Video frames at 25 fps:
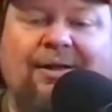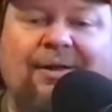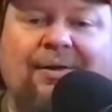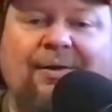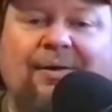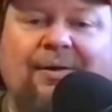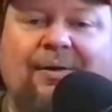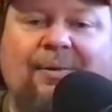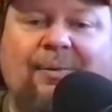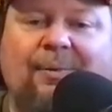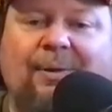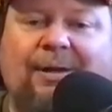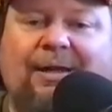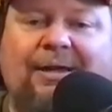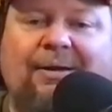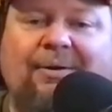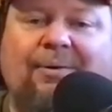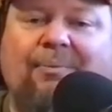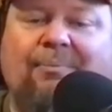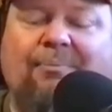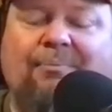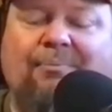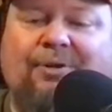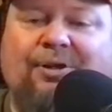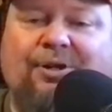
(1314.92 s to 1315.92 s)

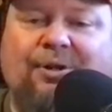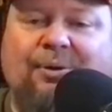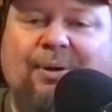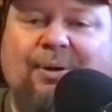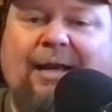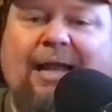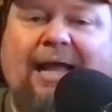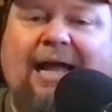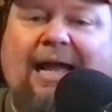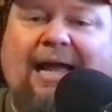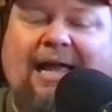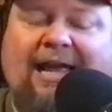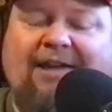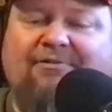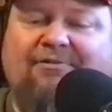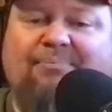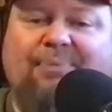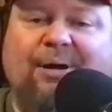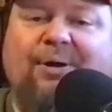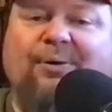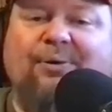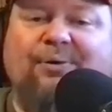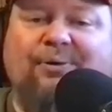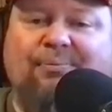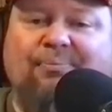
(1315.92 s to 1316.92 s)
You and I have
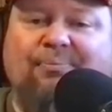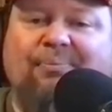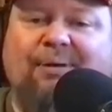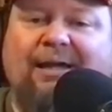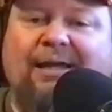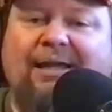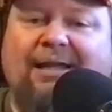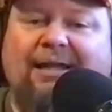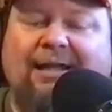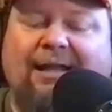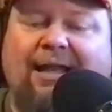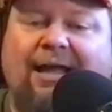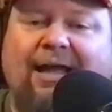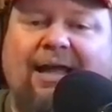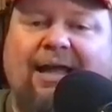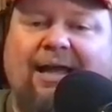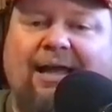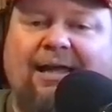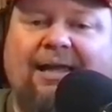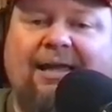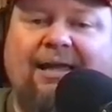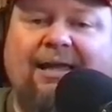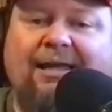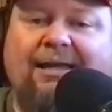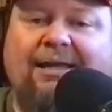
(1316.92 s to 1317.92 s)
both been
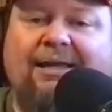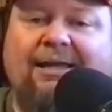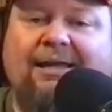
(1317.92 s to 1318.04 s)
like,